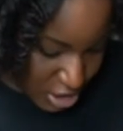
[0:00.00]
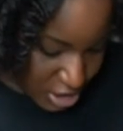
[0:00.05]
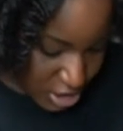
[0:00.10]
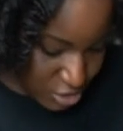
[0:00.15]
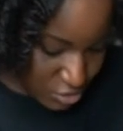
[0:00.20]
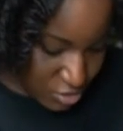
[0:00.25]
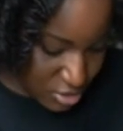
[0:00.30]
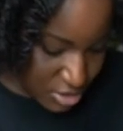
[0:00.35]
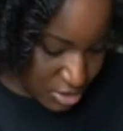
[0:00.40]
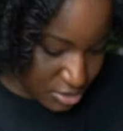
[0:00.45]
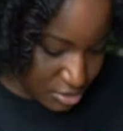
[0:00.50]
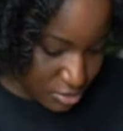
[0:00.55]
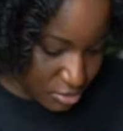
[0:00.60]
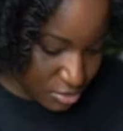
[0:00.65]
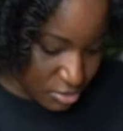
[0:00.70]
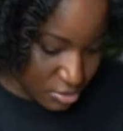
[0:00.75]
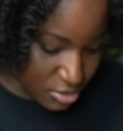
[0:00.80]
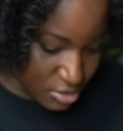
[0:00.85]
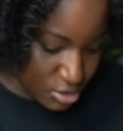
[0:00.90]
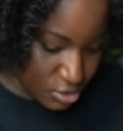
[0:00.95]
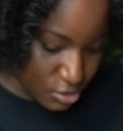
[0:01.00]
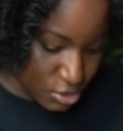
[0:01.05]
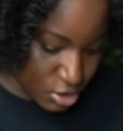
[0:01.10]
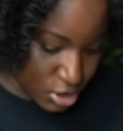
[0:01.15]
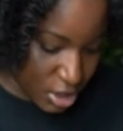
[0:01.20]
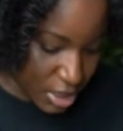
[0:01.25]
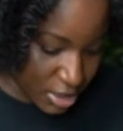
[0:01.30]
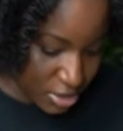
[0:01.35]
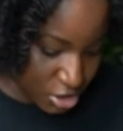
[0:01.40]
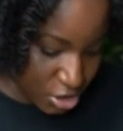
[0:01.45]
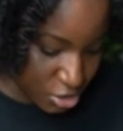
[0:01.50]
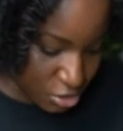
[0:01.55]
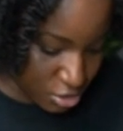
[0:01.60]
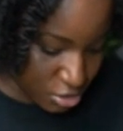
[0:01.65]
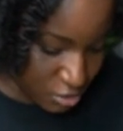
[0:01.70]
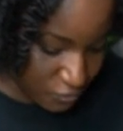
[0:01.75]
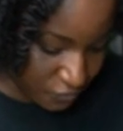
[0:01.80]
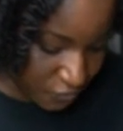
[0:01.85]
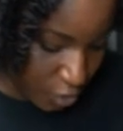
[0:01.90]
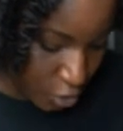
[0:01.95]
gonna do the little, you cut the,
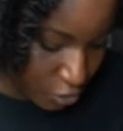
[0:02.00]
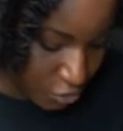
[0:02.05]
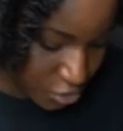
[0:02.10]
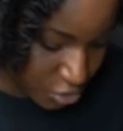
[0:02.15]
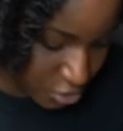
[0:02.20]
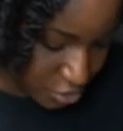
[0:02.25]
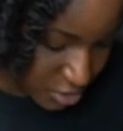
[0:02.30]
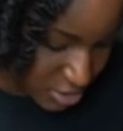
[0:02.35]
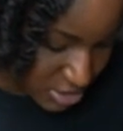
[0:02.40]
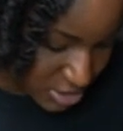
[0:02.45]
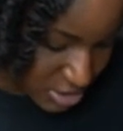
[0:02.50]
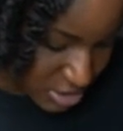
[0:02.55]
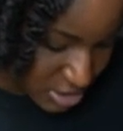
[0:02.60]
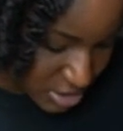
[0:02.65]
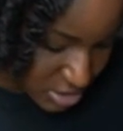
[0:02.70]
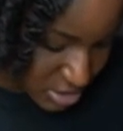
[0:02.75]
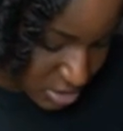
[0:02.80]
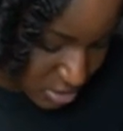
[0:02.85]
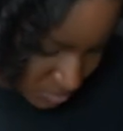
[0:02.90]
you fold the creases.